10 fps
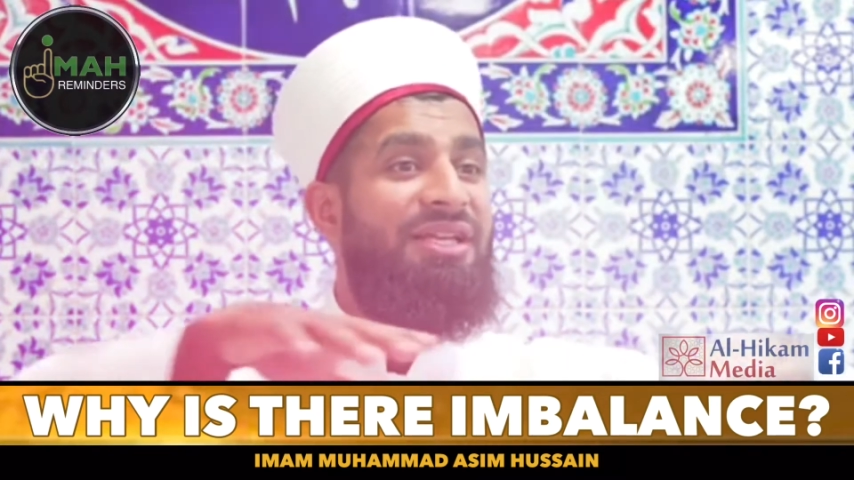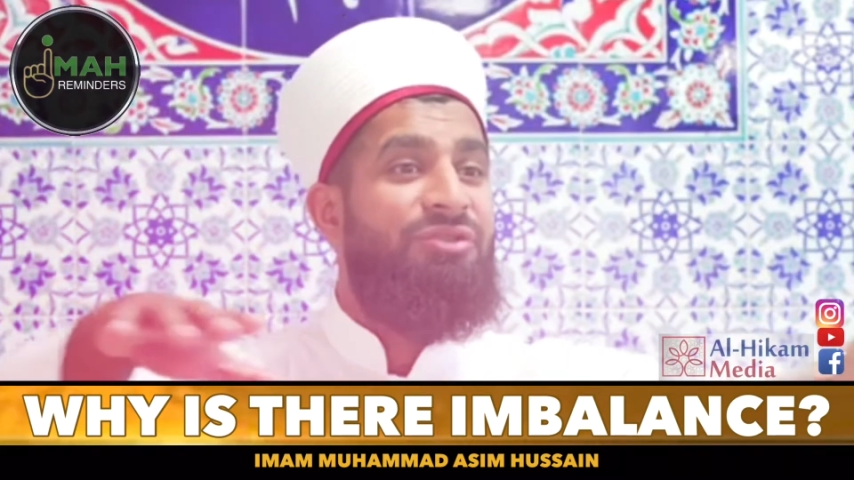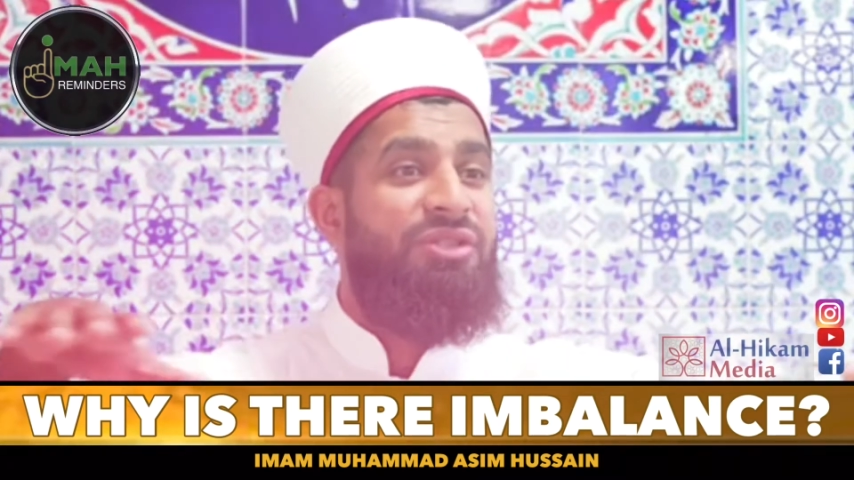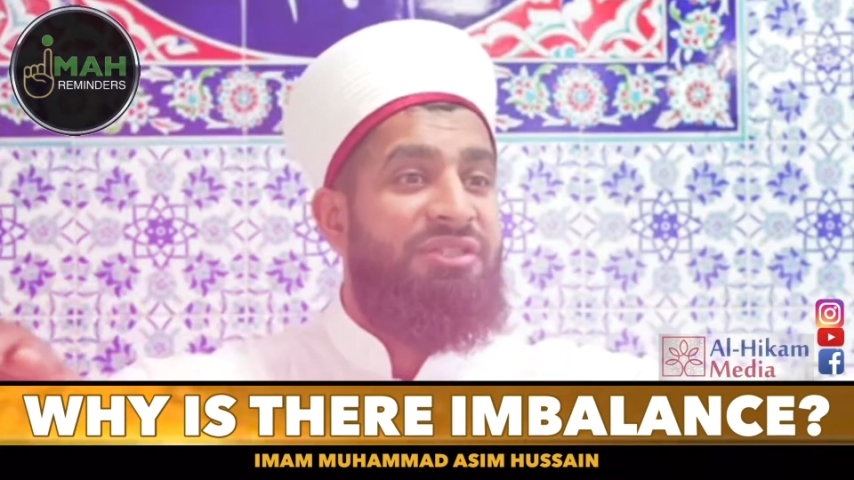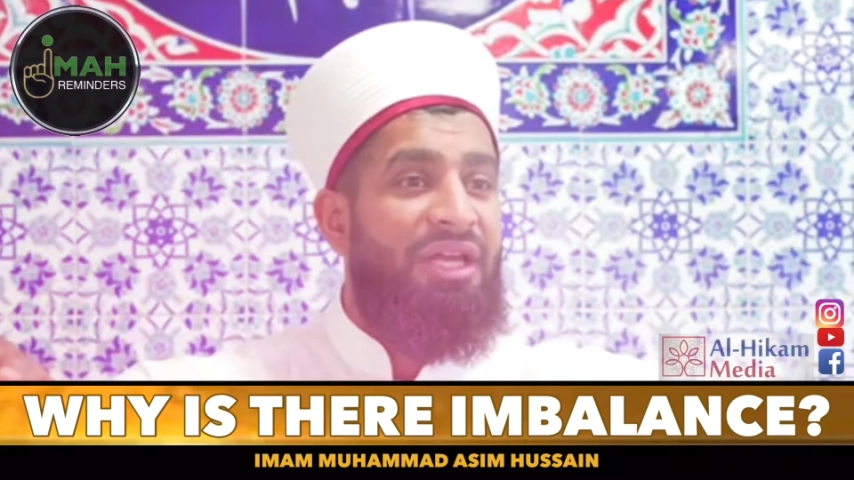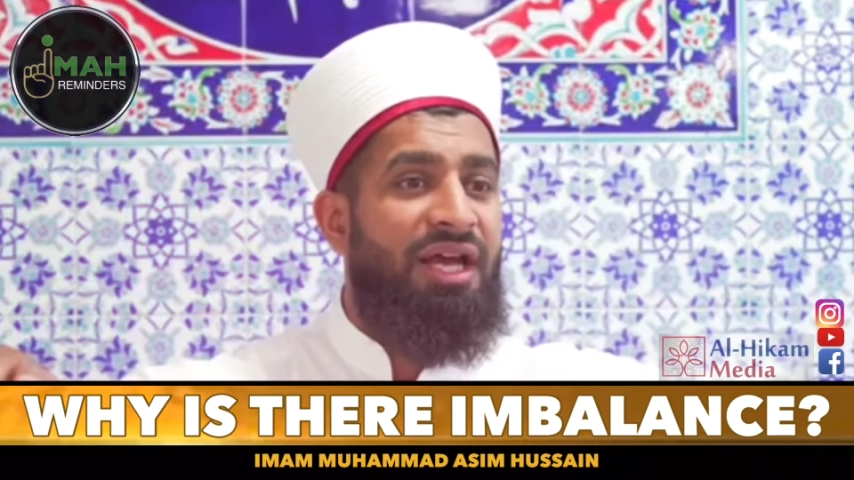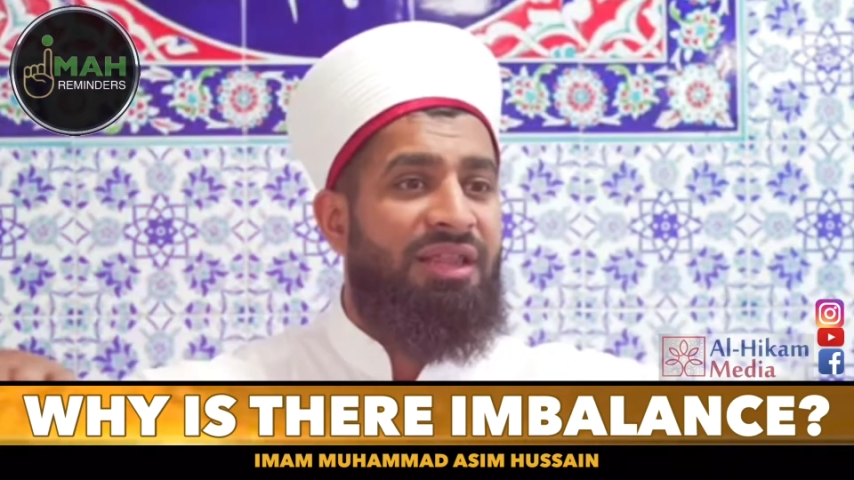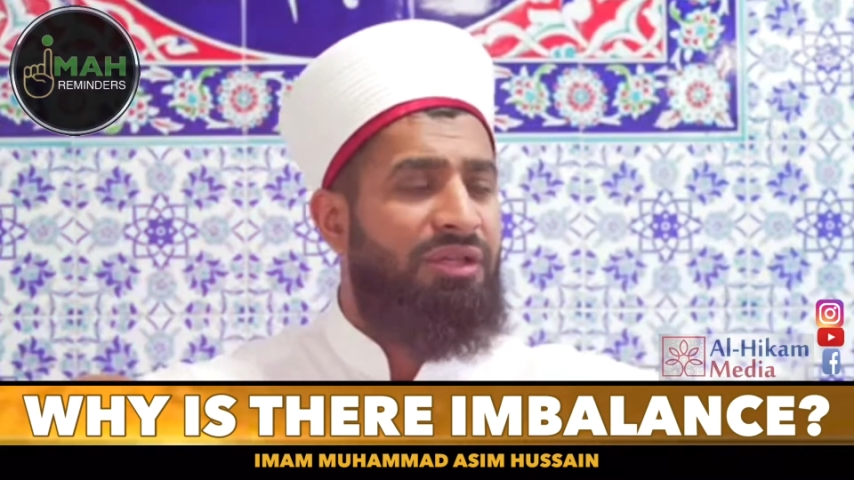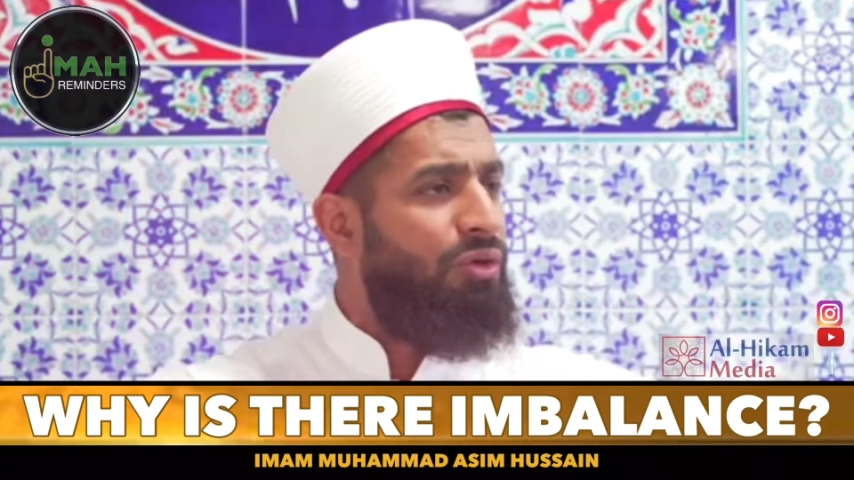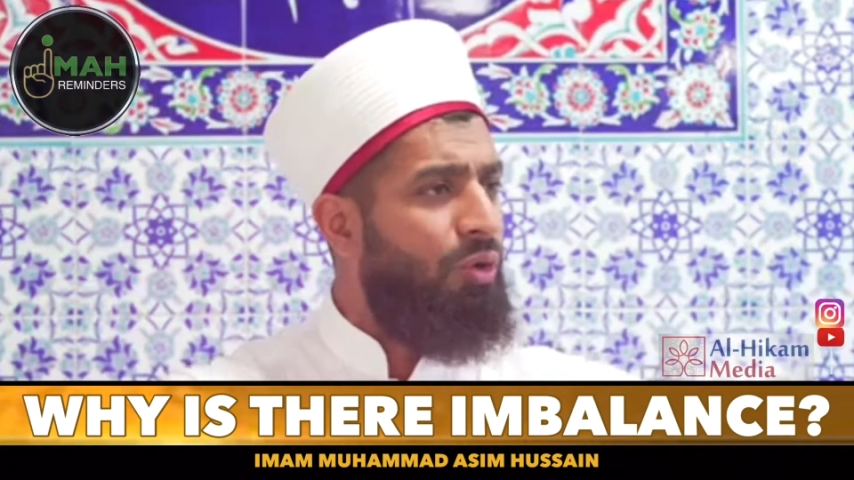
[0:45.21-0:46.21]
in this
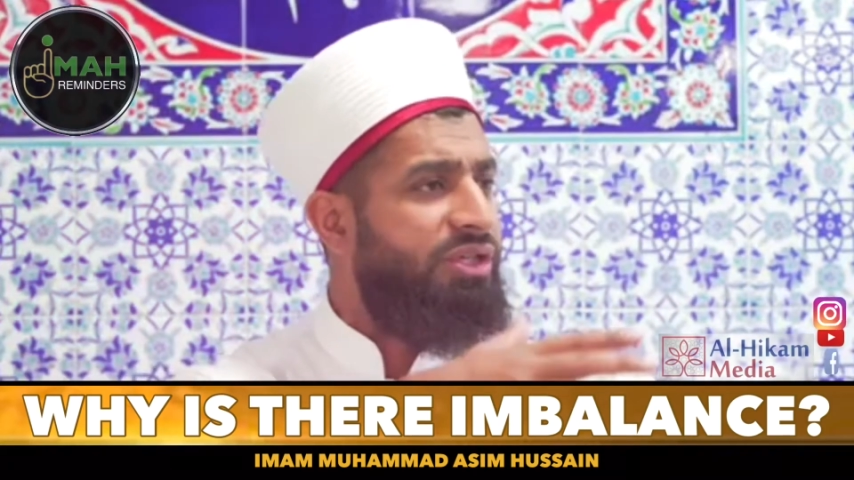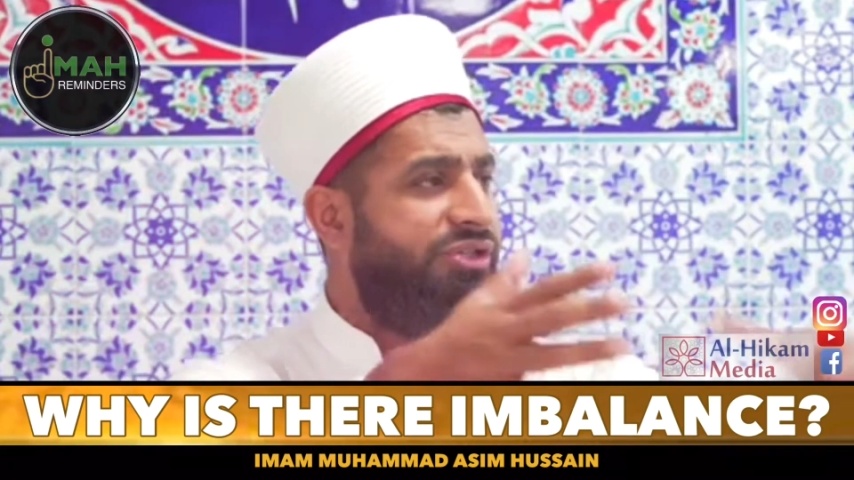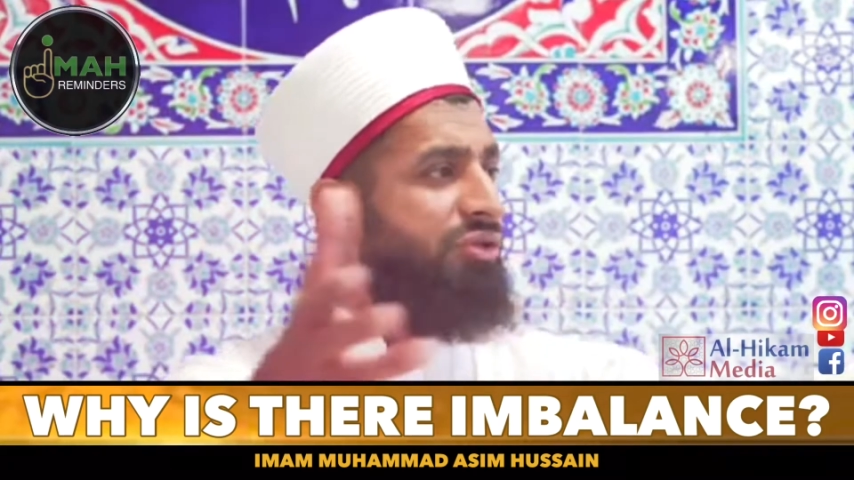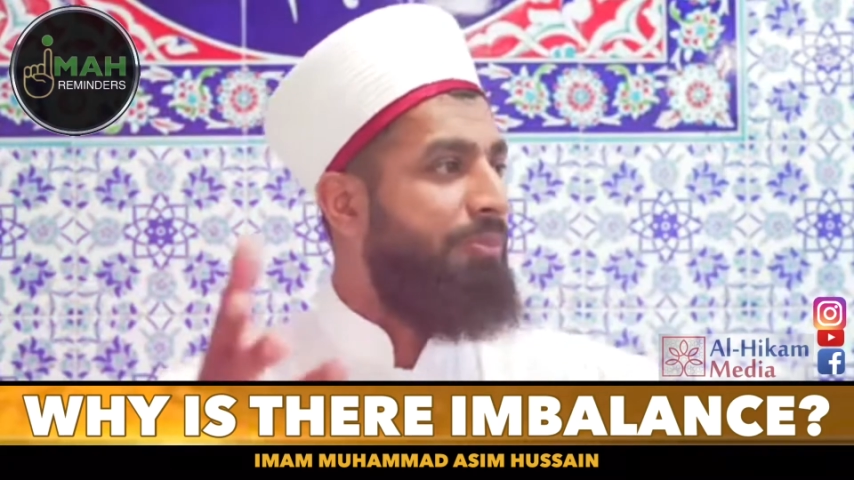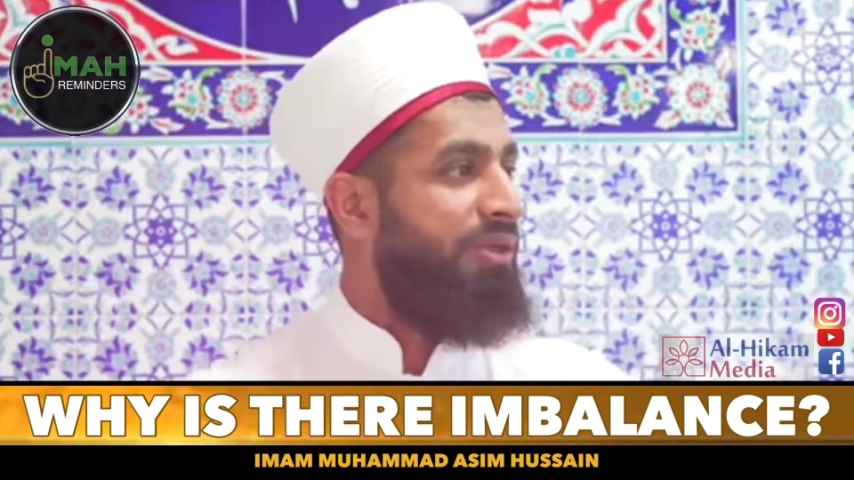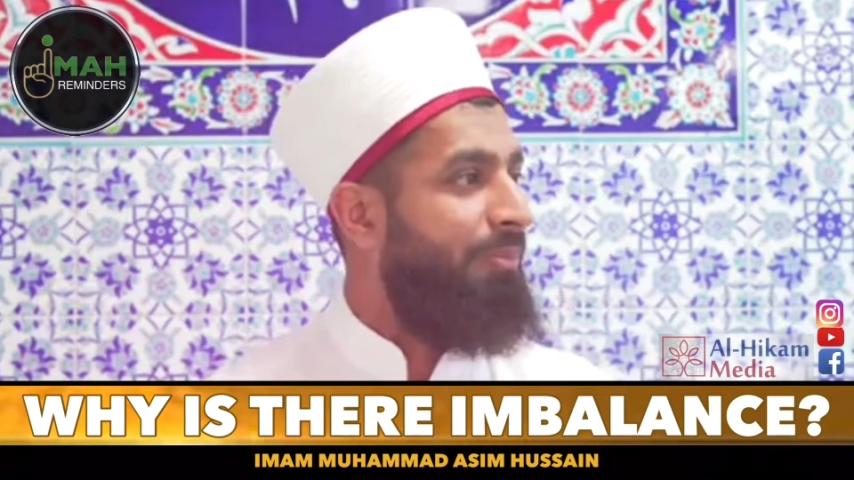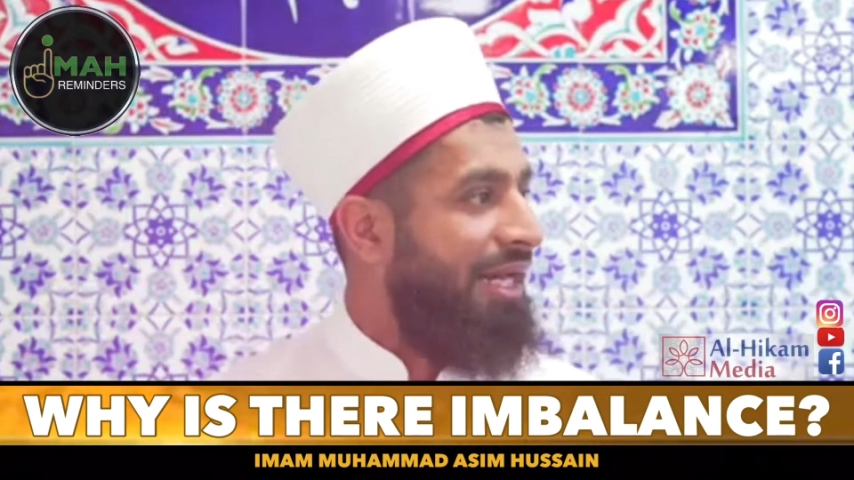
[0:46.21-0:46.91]
earth, don't disrupt the